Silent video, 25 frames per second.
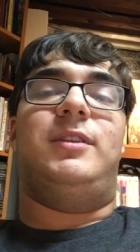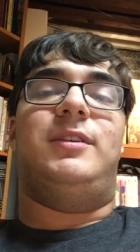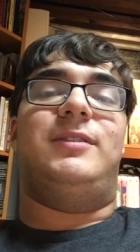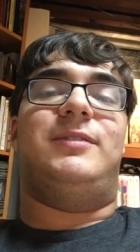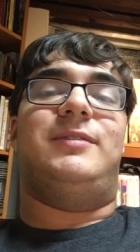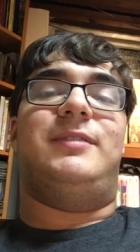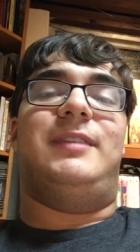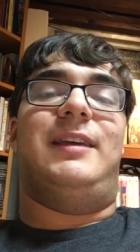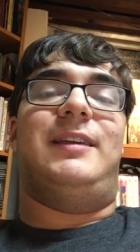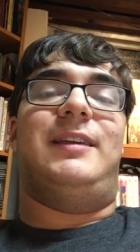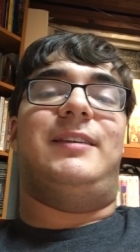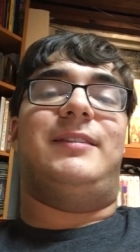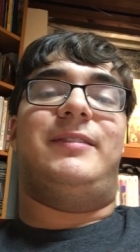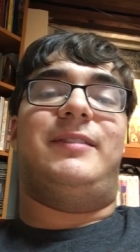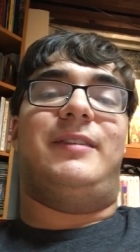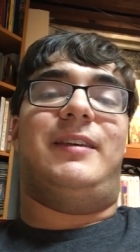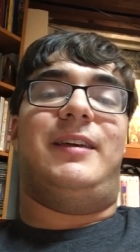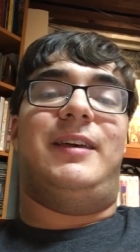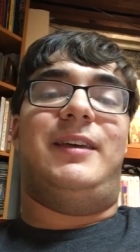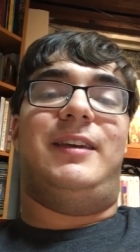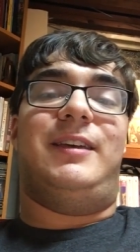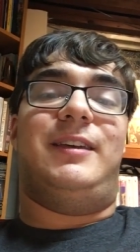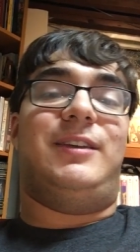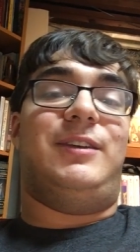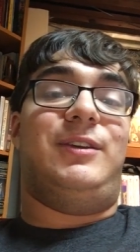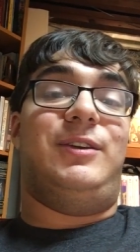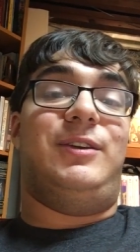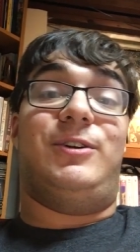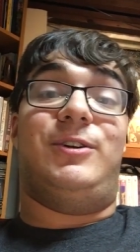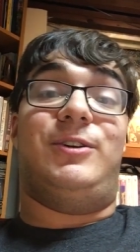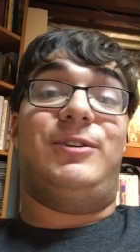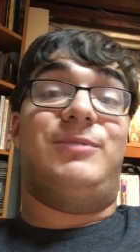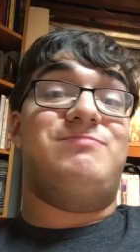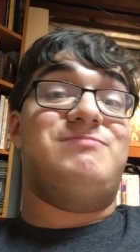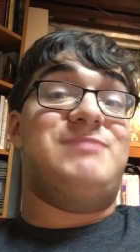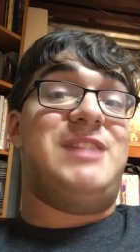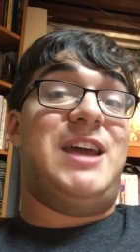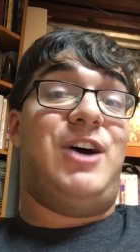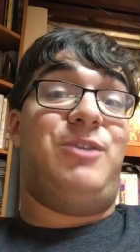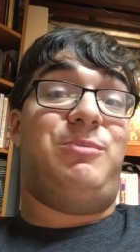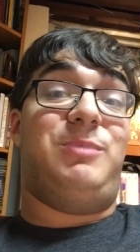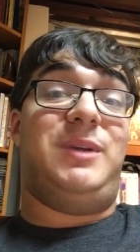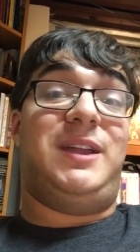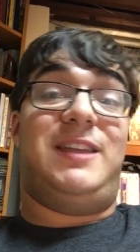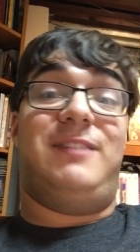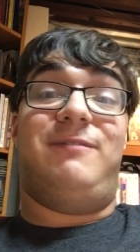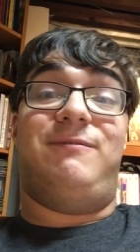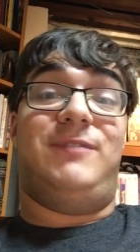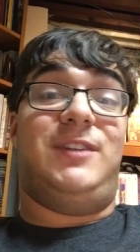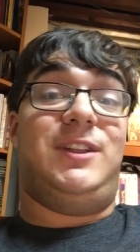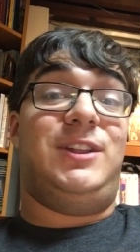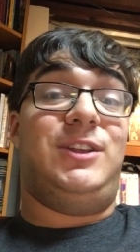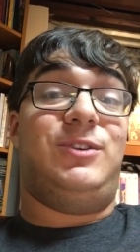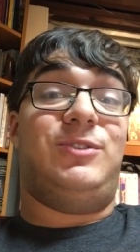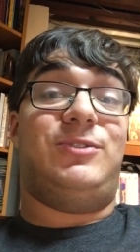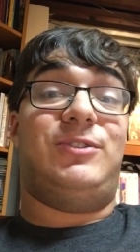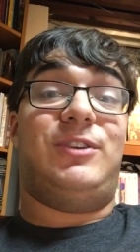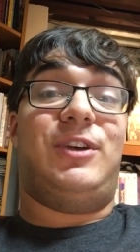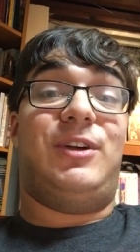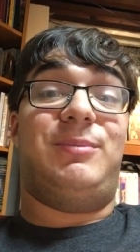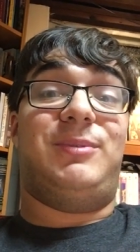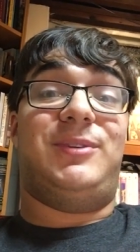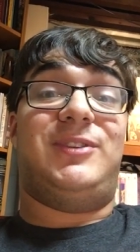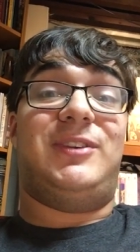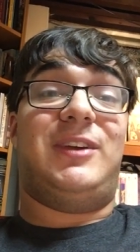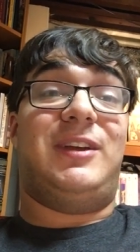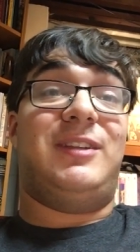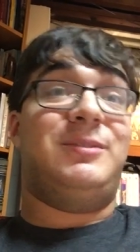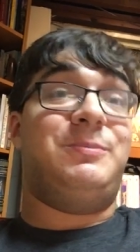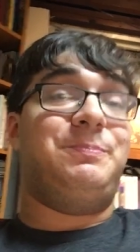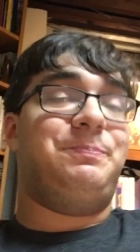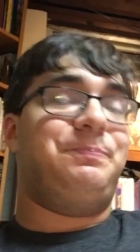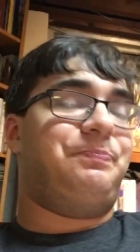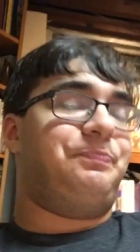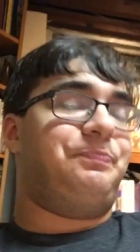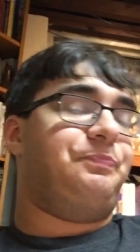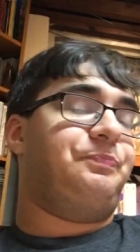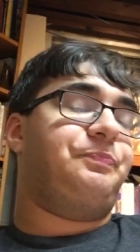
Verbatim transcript: is this? Like, you're now making videos all of a sudden?